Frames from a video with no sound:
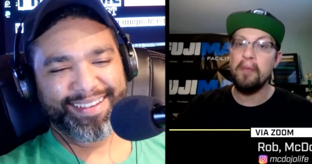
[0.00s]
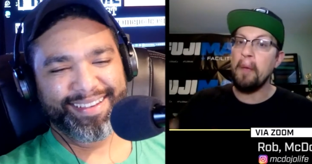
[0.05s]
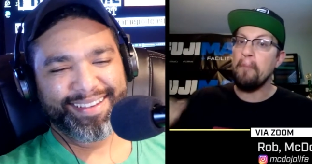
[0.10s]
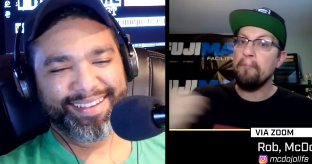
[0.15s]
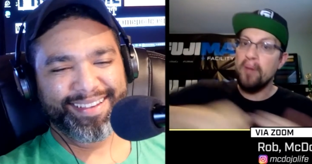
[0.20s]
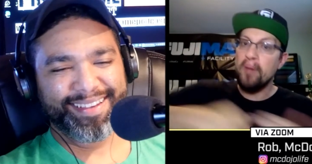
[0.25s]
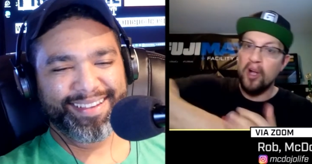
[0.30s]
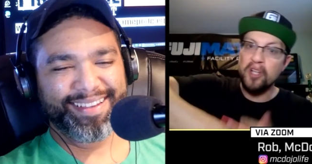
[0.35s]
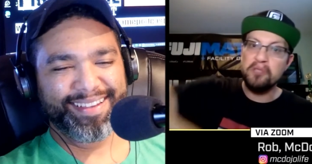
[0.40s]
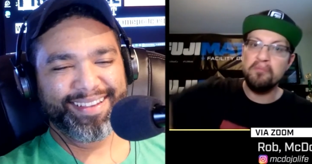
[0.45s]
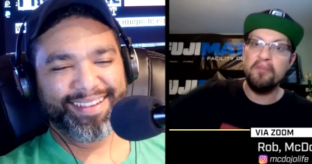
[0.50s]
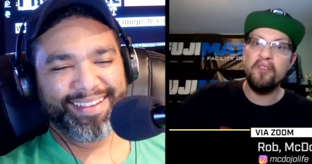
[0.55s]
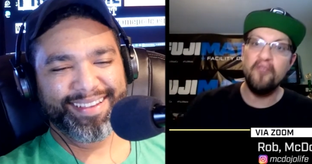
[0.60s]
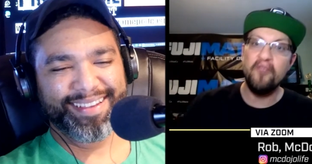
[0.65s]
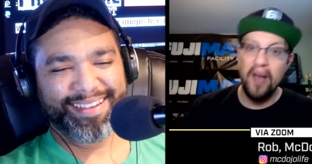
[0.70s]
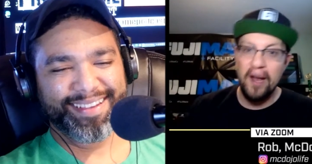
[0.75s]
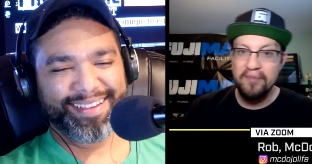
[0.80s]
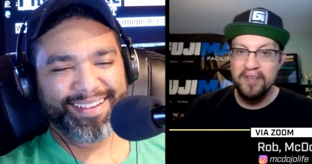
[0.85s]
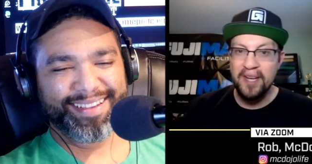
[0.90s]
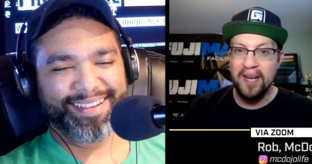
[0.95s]
Speaker 1: at me and punch
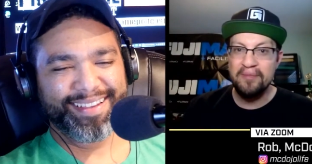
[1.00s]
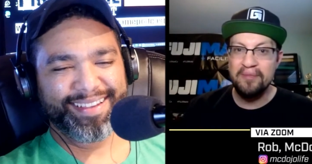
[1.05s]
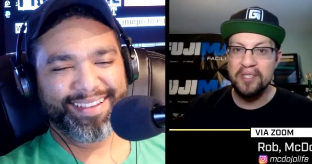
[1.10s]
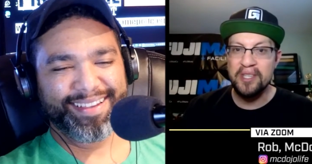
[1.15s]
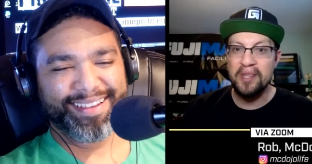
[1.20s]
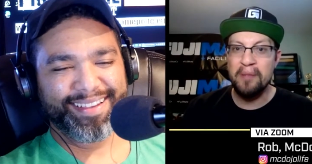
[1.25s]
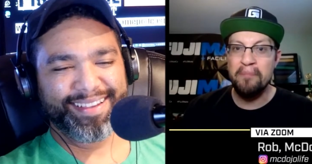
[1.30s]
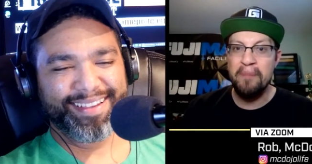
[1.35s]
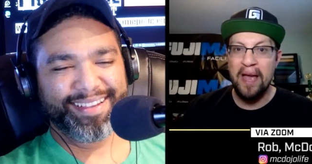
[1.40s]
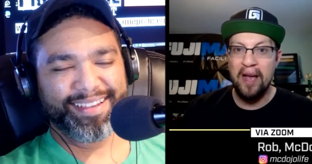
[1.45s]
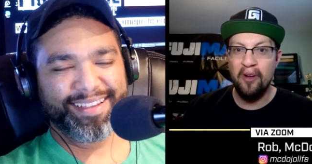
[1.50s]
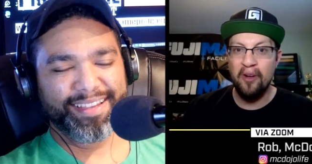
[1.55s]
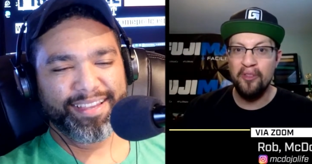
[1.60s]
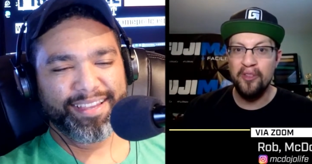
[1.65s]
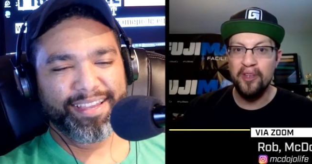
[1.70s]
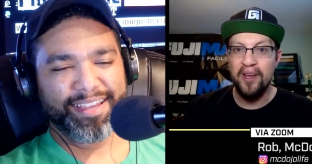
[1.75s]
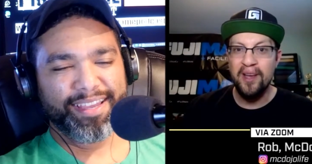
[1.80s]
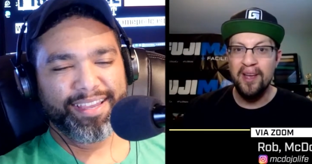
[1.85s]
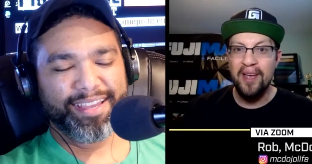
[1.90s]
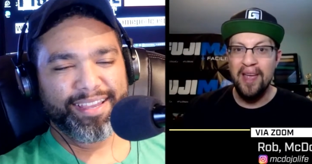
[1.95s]
me five times in the
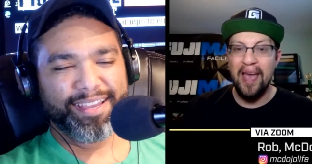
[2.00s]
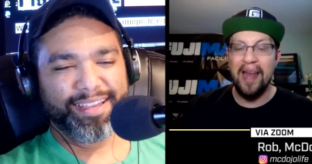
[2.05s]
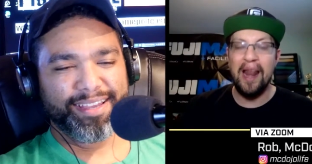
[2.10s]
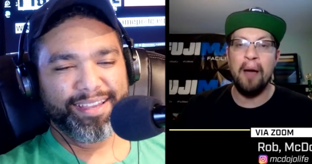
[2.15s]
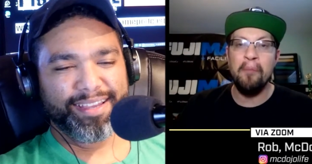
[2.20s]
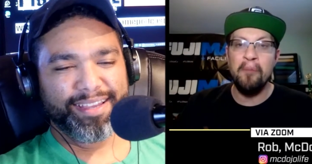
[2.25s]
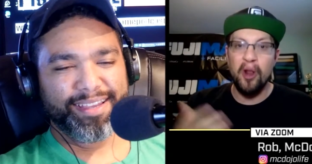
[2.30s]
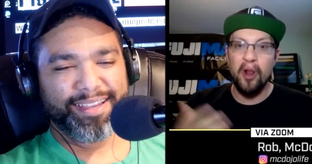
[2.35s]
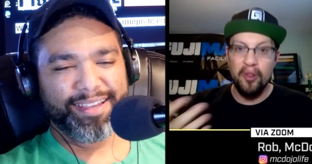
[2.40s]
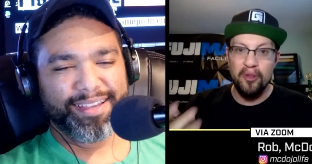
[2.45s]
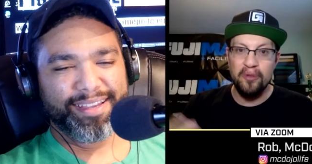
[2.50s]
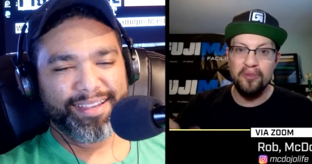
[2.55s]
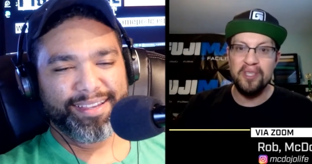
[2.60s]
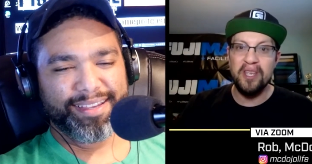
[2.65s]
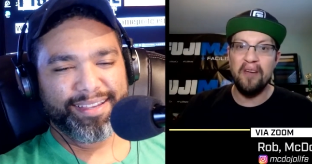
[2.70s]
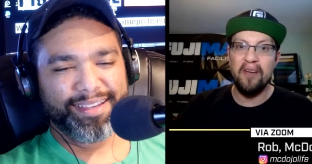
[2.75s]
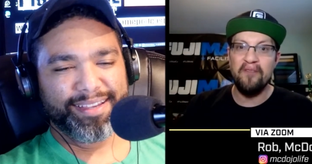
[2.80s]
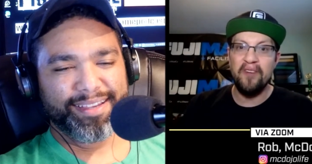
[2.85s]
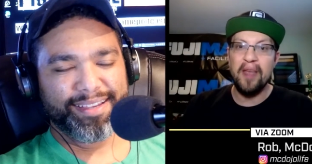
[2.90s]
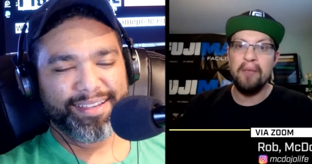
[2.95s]
mouth and I'm going to
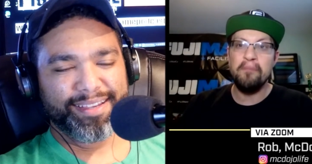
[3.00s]
lose that